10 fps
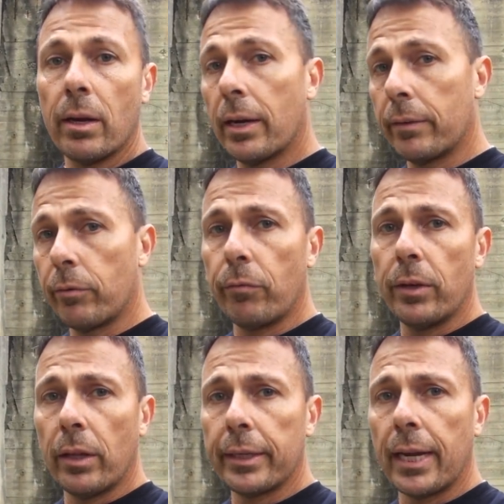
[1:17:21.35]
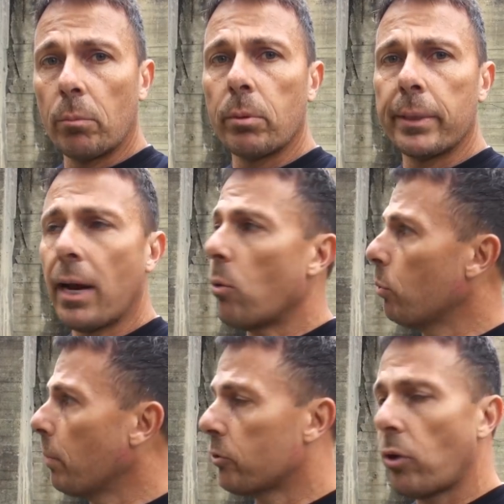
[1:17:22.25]
And if you feel like helping me out
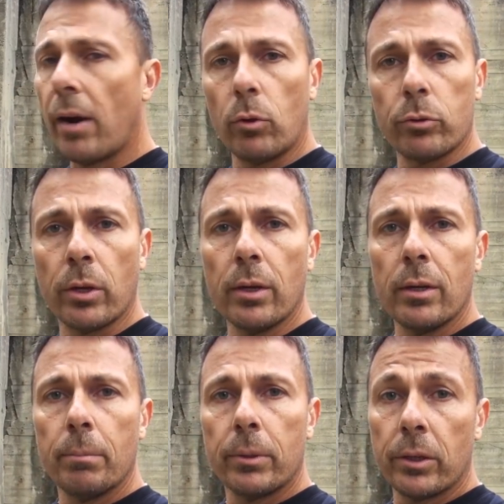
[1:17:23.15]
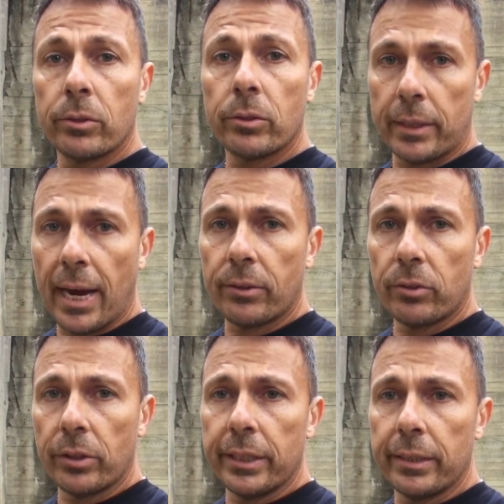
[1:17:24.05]
with my travels, because
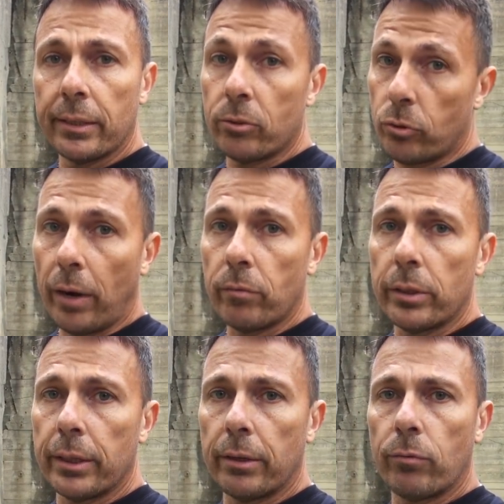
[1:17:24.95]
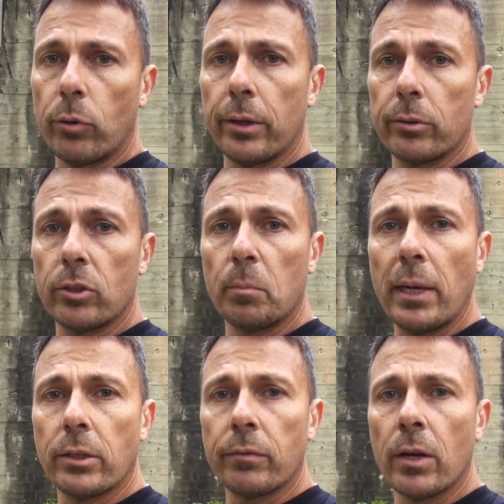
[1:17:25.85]
gasoline and travel and airfare is
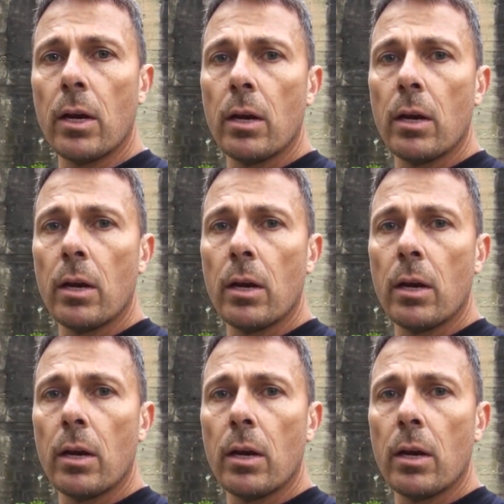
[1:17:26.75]
expensive,